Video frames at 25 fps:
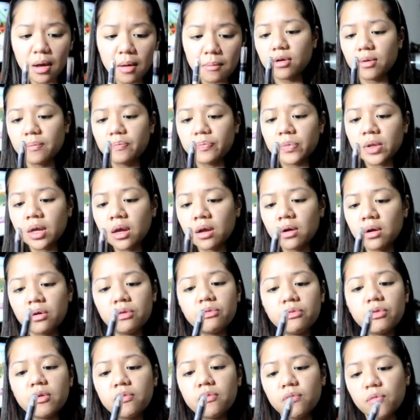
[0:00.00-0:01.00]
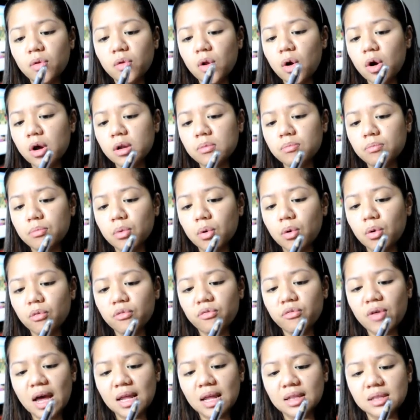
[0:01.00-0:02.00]
The Revlon Brow
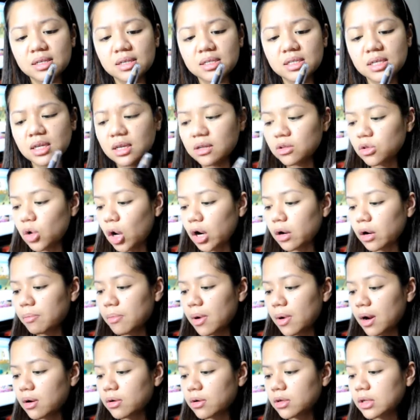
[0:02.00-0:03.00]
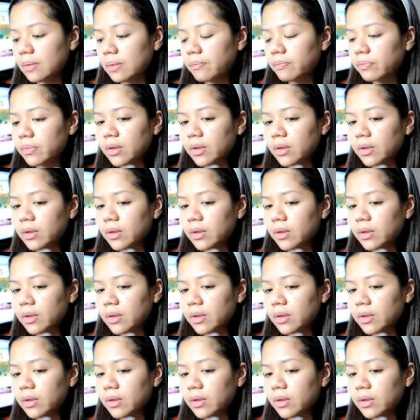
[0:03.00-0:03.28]
Fantasy in dark brown.